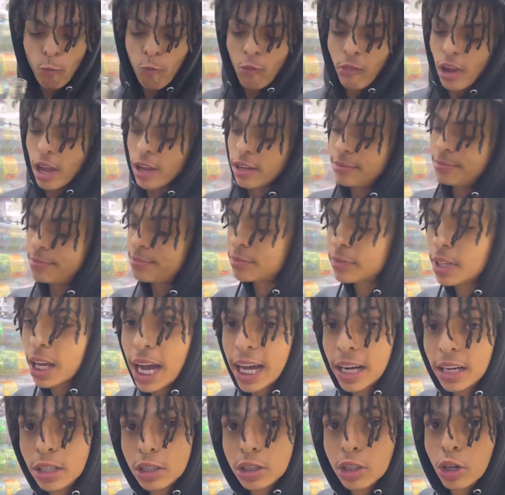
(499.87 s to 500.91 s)
We giving them too much.
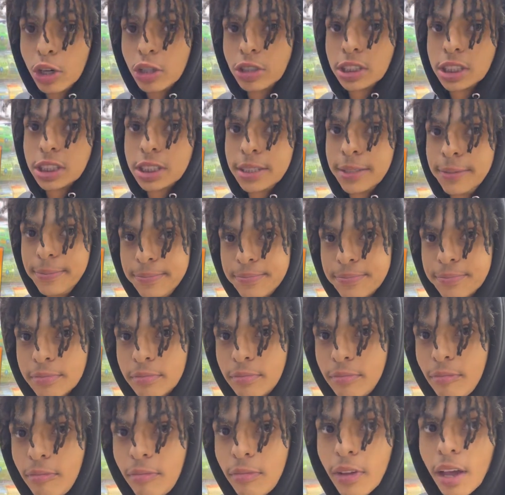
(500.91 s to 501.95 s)
Jarritos.
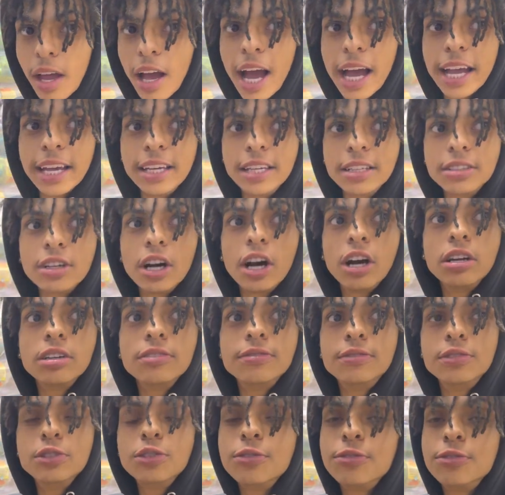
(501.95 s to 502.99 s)
I eat all of
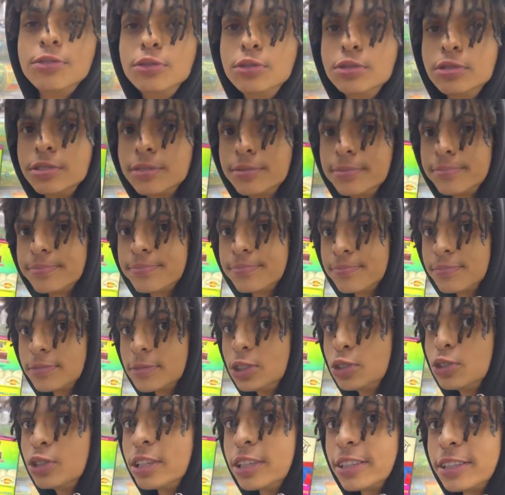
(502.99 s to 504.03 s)
your food.
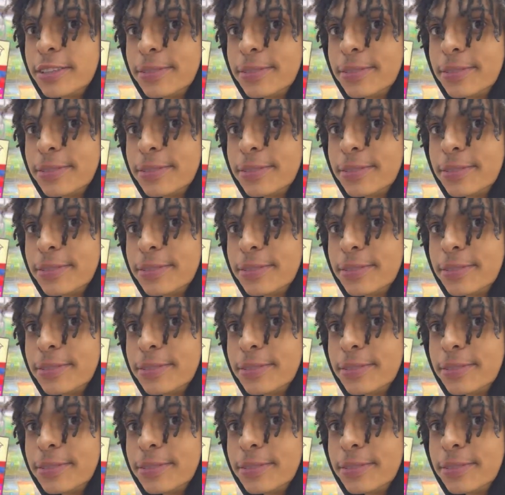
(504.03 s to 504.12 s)
Drink